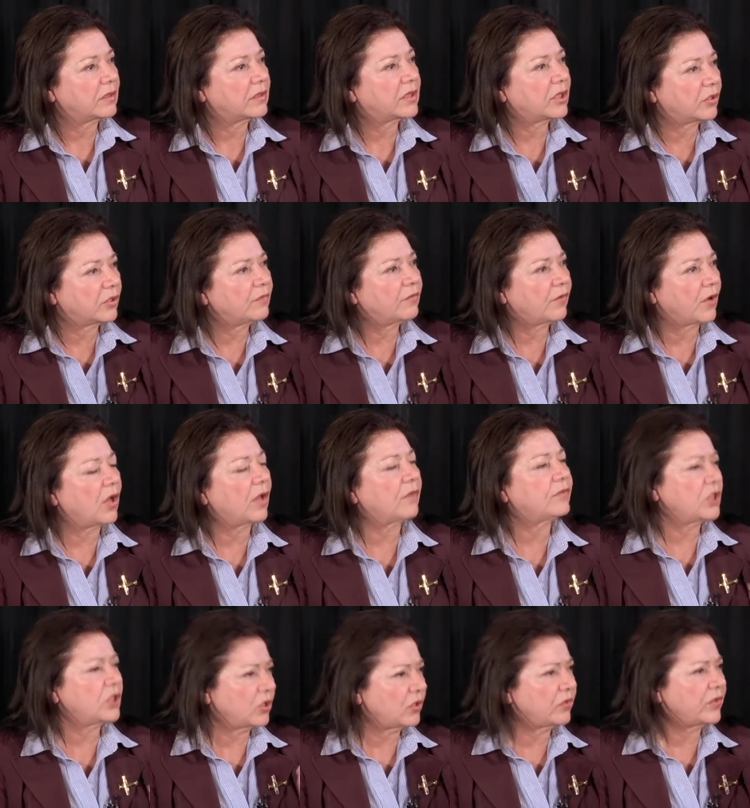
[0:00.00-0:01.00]
they're
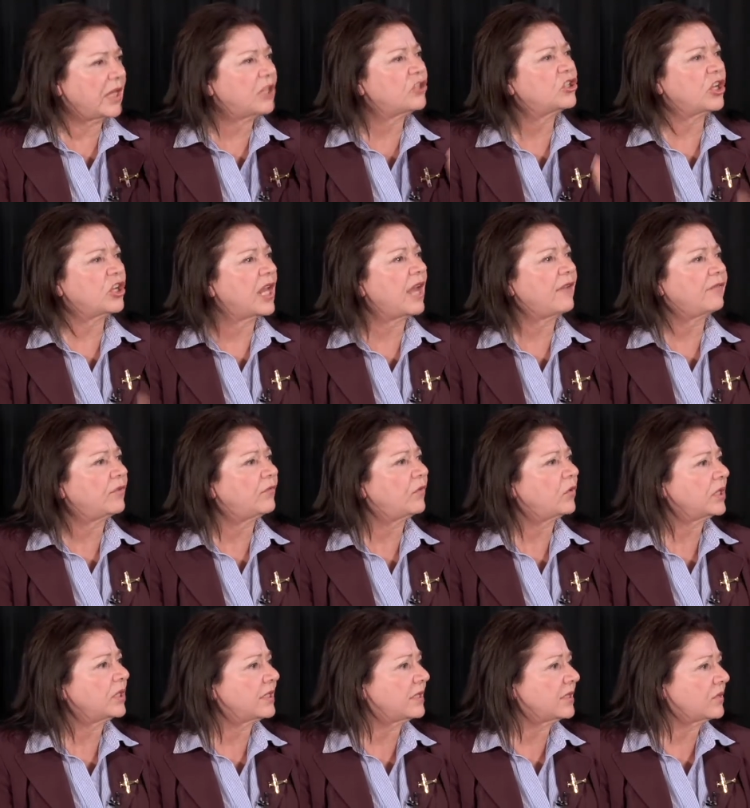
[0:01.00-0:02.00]
involved. You know, you know, they should have a
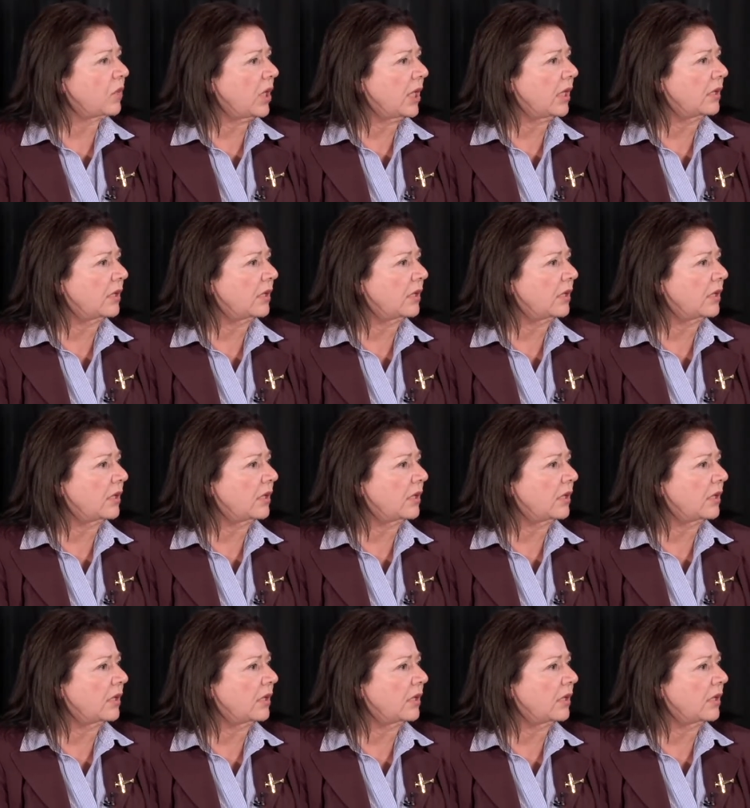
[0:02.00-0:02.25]
voice yes, as well.